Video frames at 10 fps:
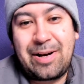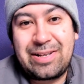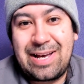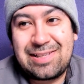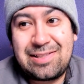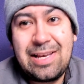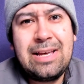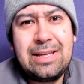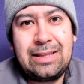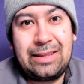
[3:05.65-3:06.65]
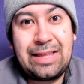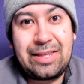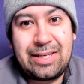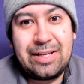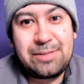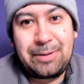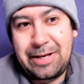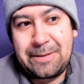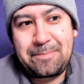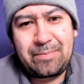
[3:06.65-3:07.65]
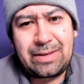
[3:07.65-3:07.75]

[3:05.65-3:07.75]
podcast, let the kids play.